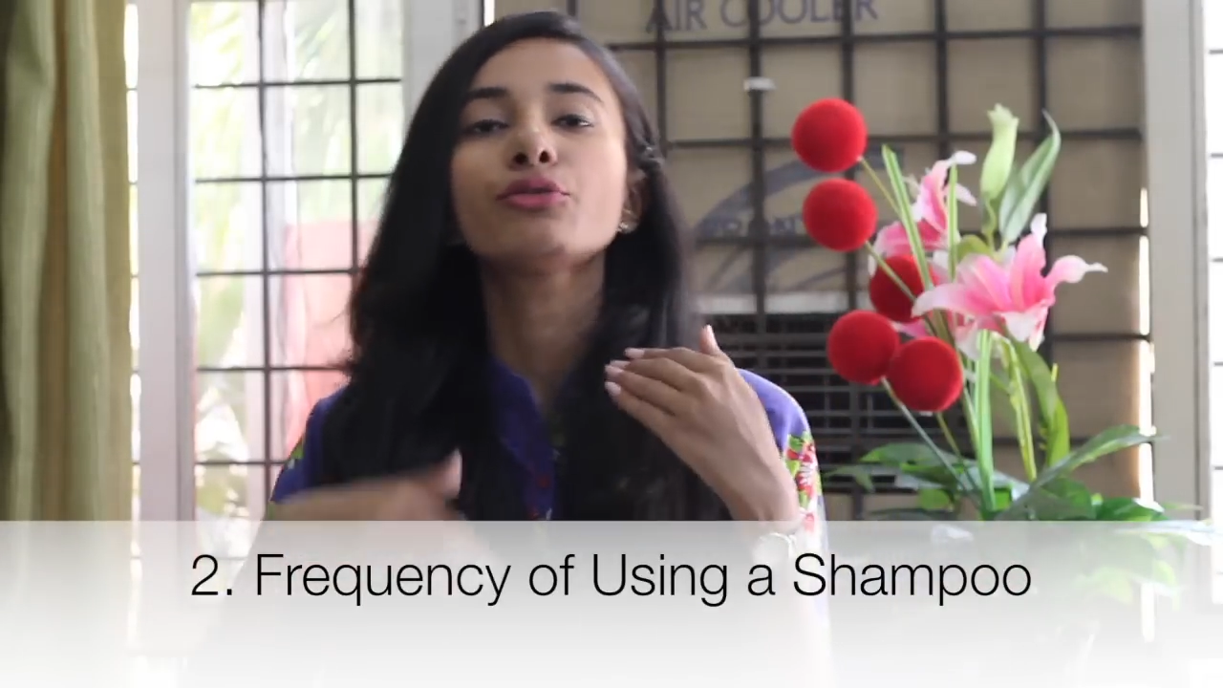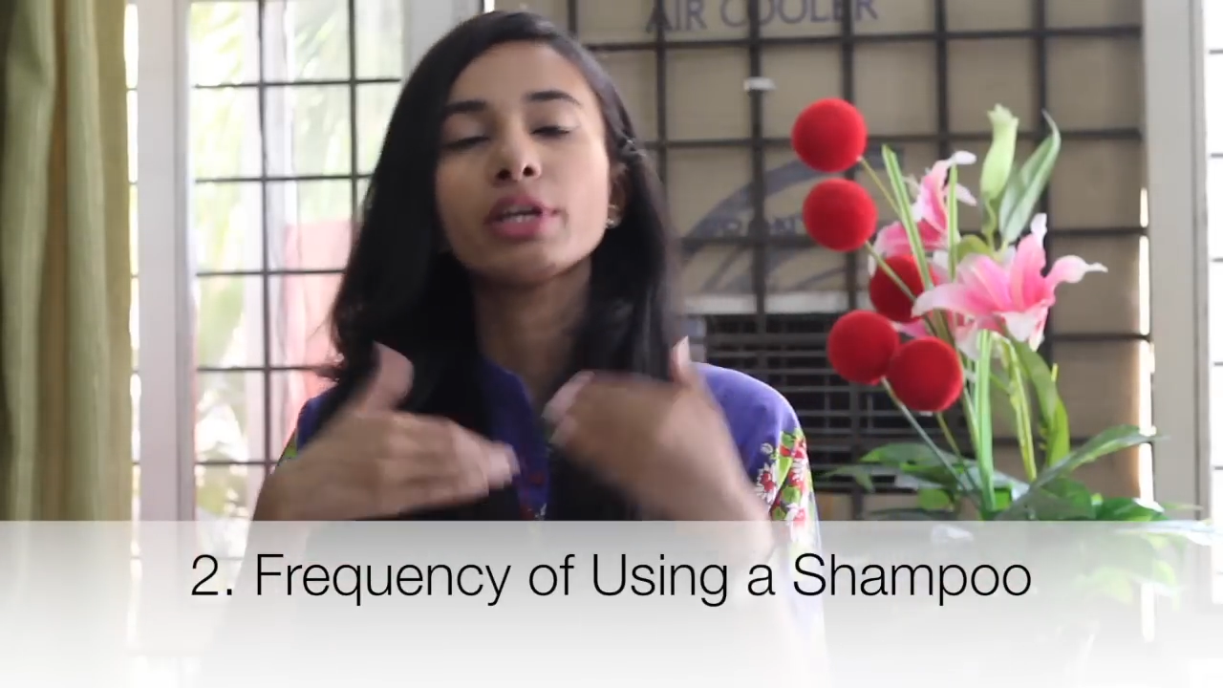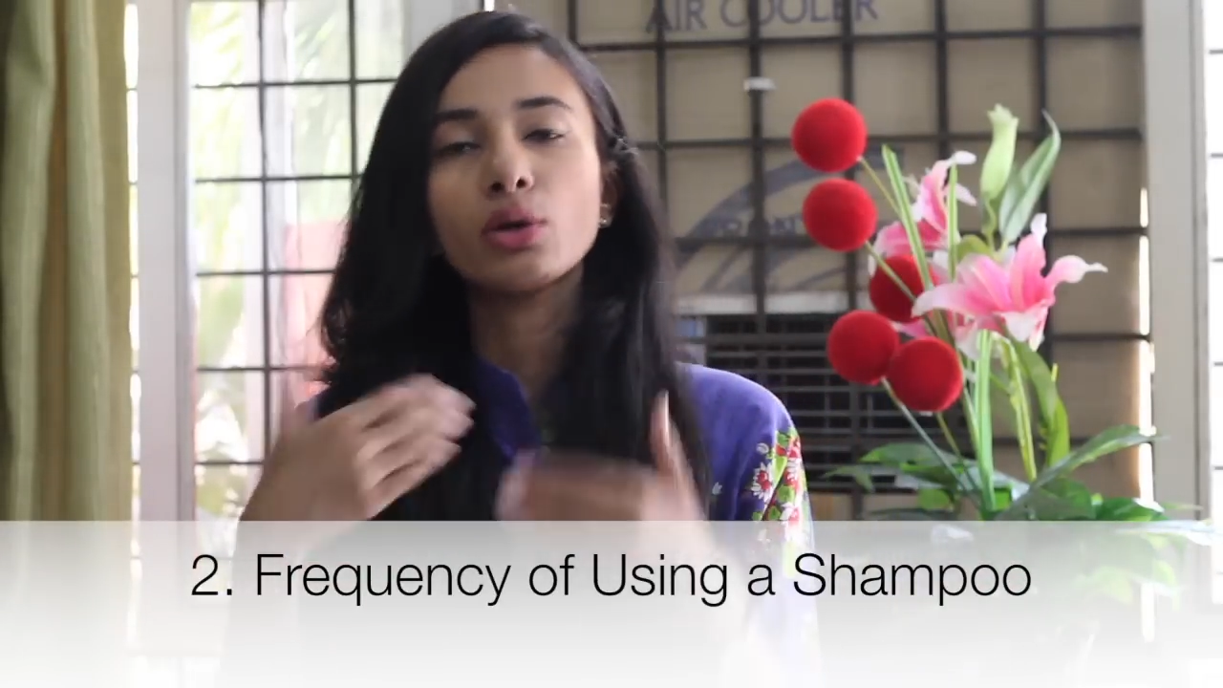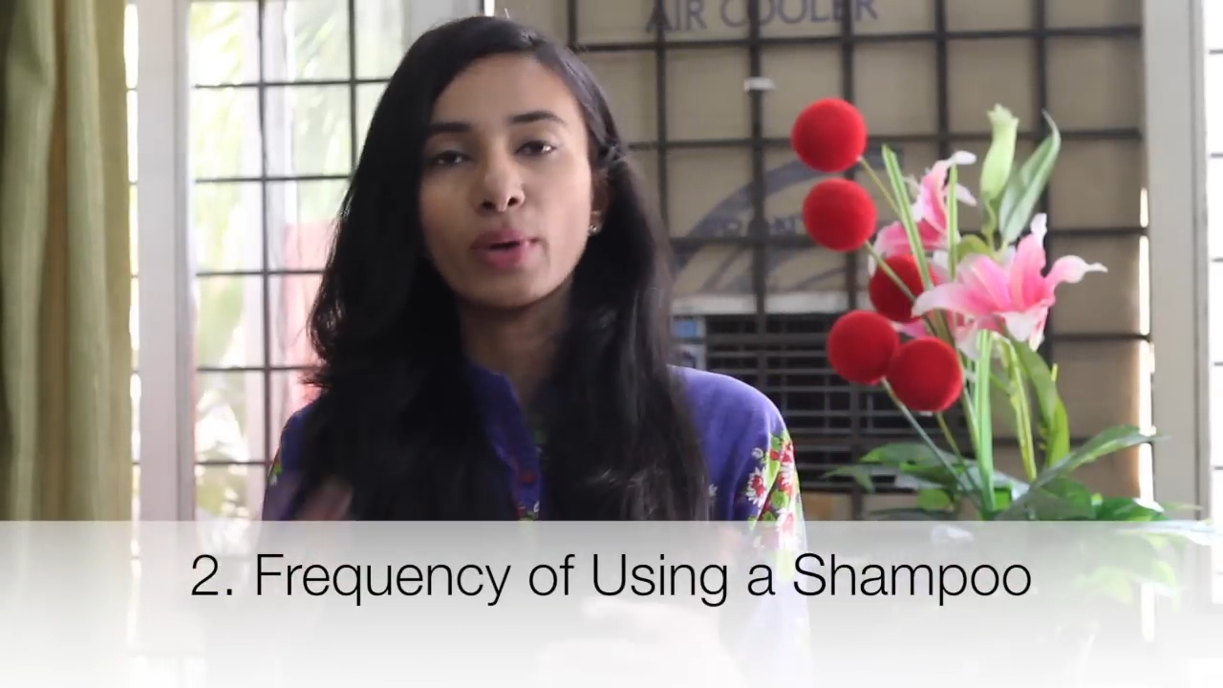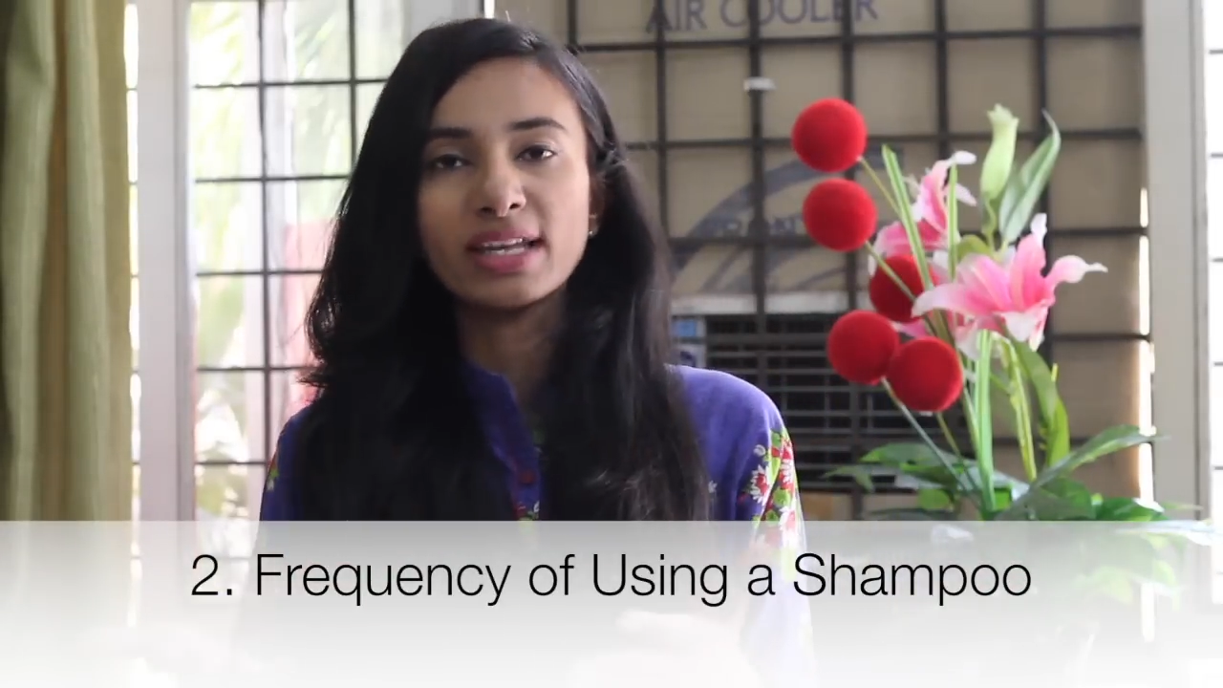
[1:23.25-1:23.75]

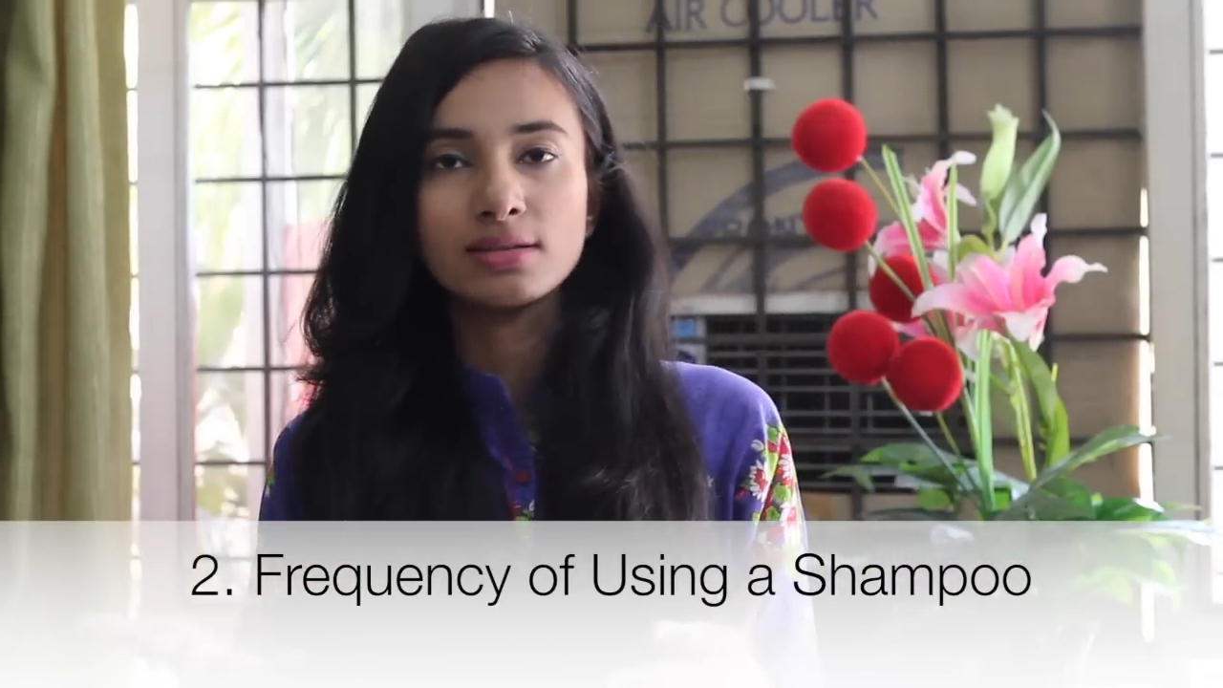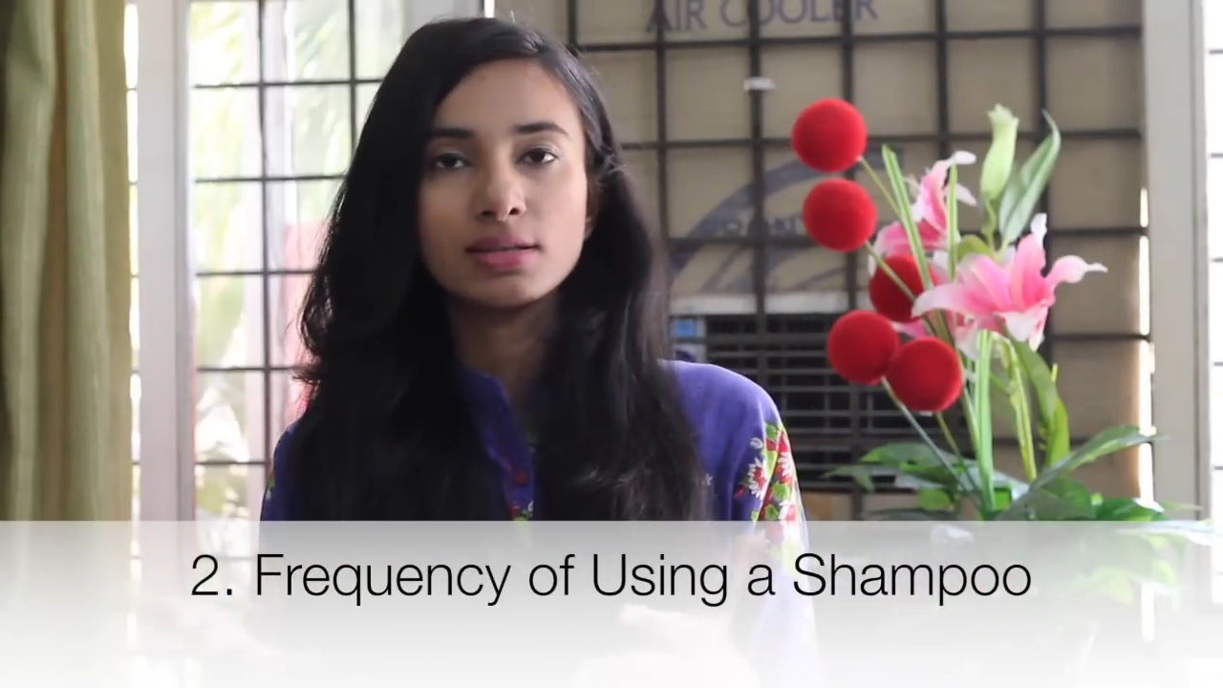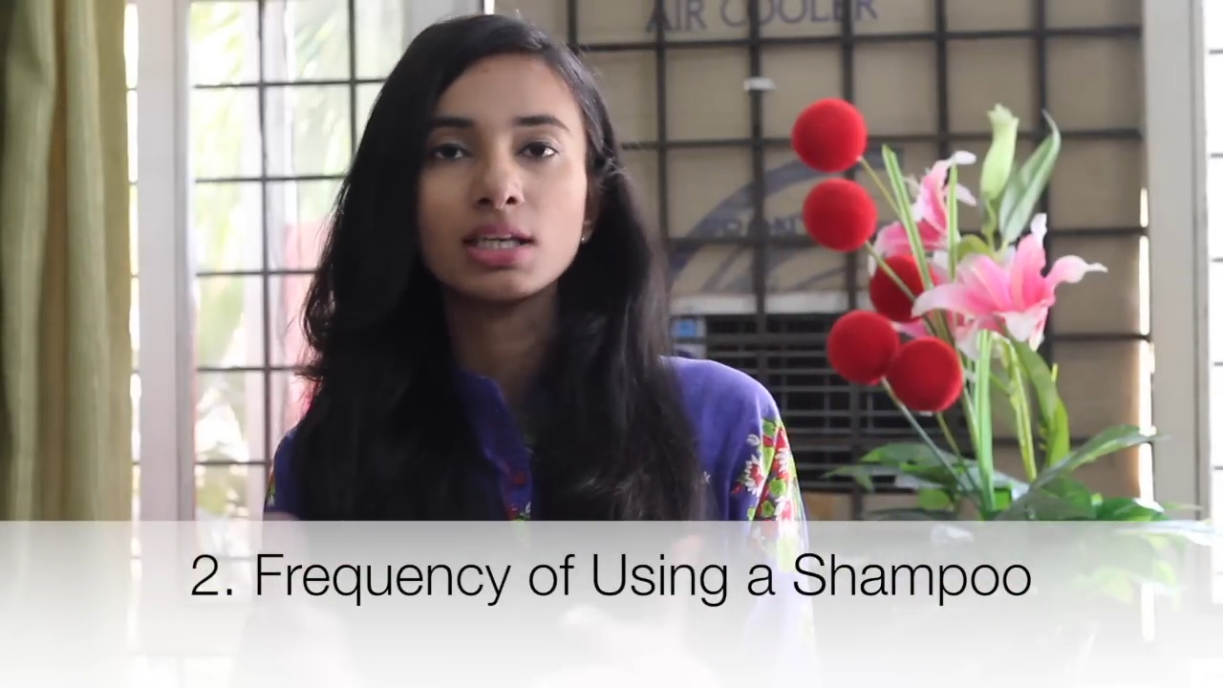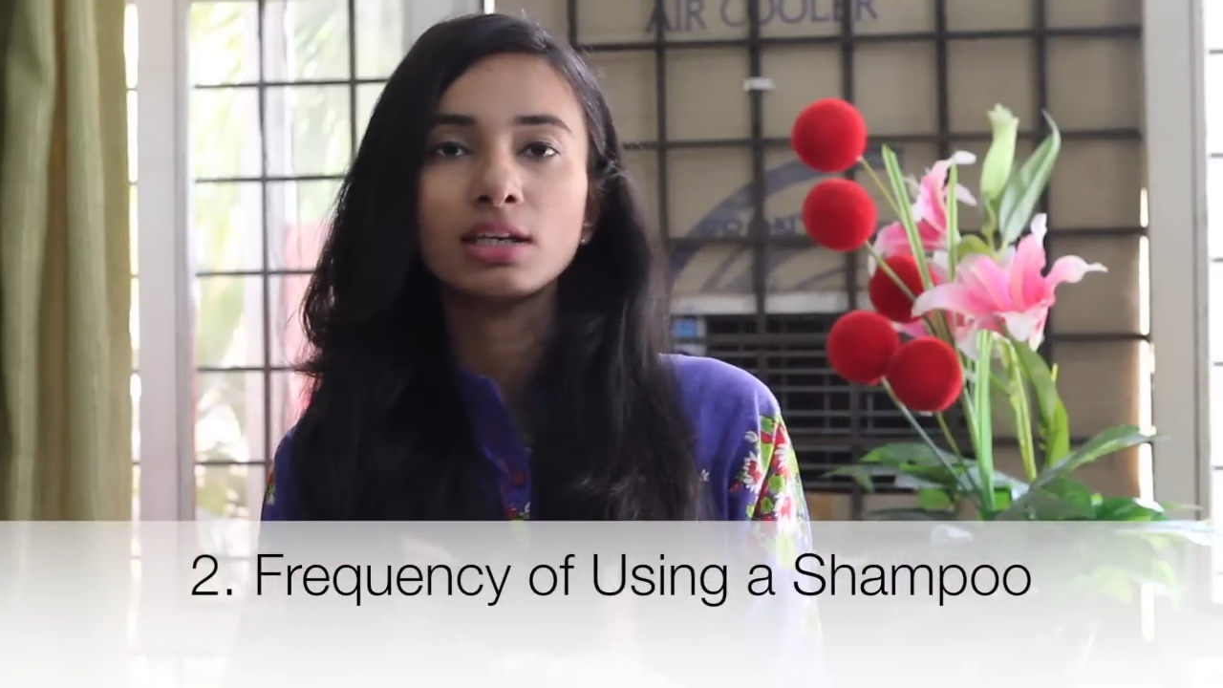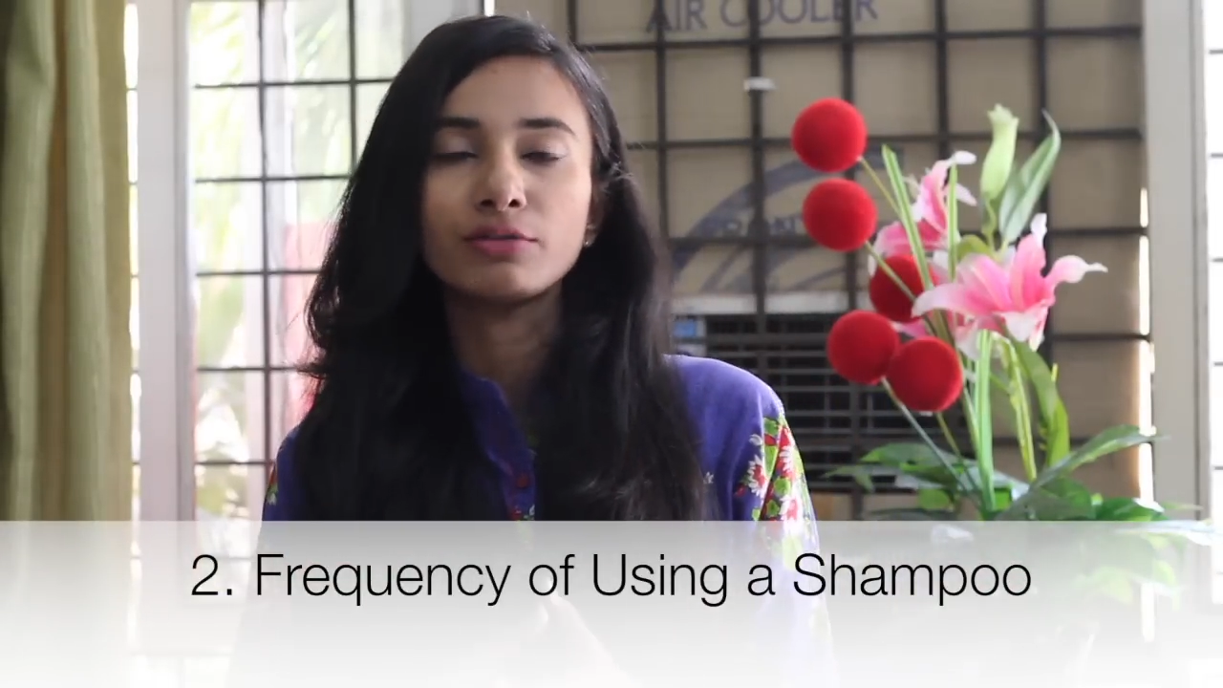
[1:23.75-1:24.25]

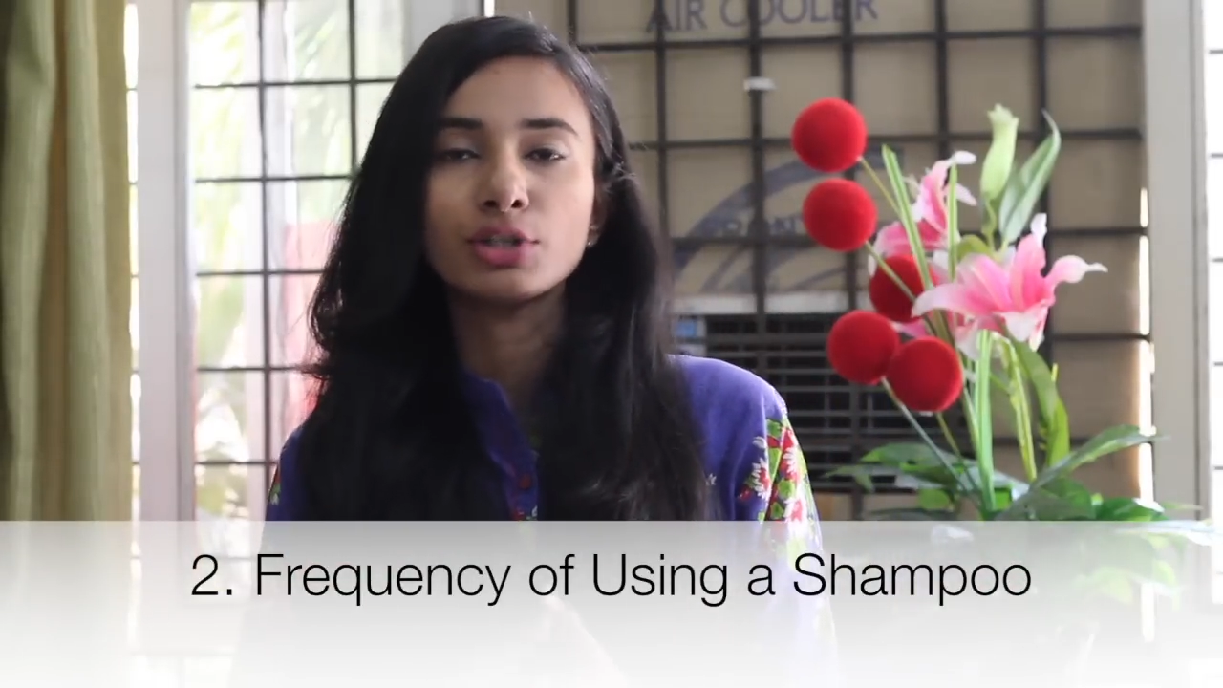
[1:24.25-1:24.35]
frequency in